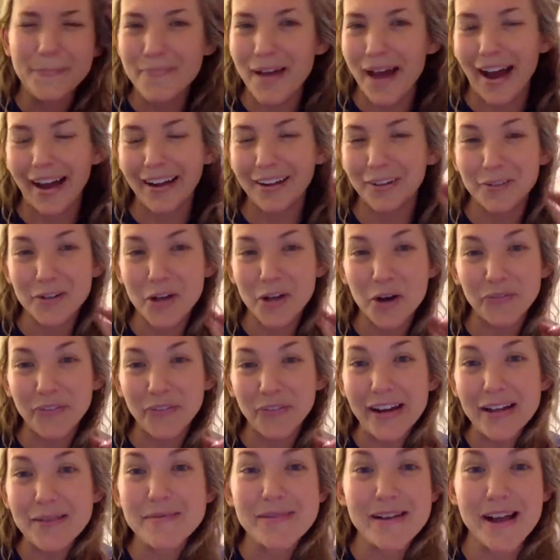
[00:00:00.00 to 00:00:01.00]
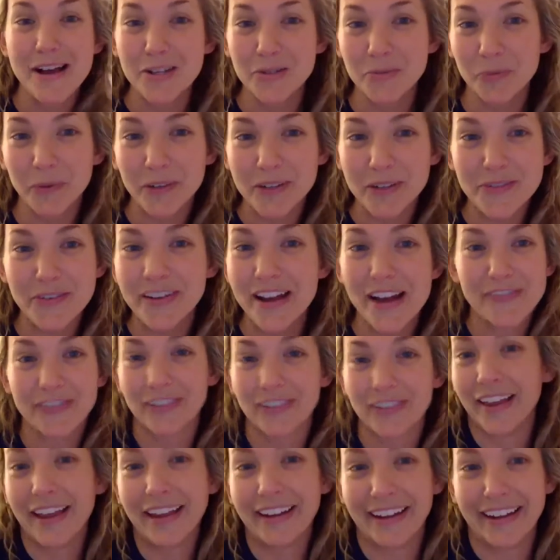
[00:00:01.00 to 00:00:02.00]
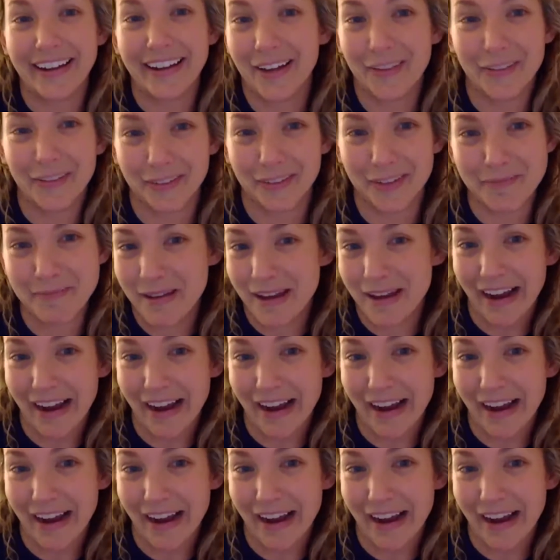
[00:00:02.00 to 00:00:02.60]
I don't know if anyone else will even ever like it other than me.